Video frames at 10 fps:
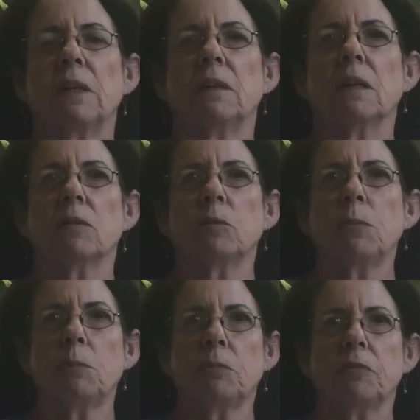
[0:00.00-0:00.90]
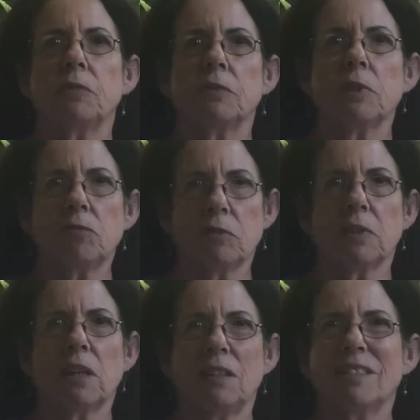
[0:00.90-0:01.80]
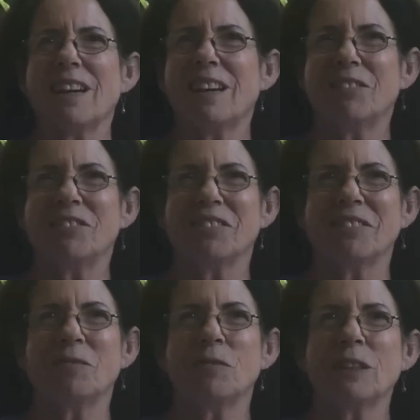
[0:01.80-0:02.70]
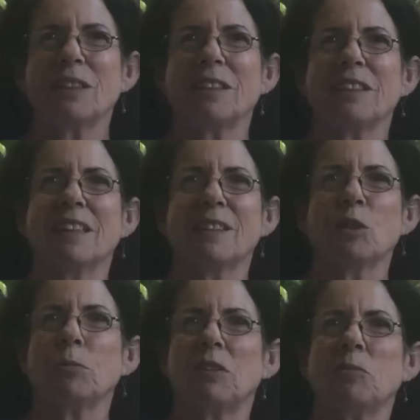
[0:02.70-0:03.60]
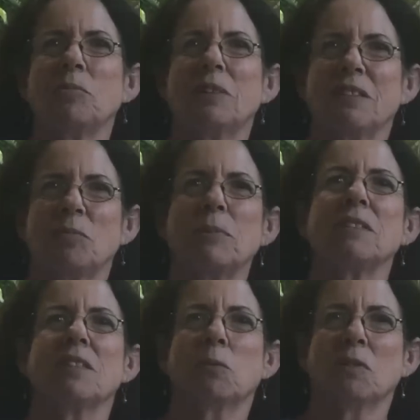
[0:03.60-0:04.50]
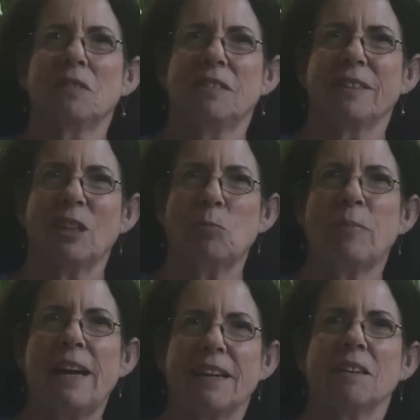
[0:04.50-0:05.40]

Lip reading: And I remember for several days after it feeling a little bit depressed because I wanted to go back.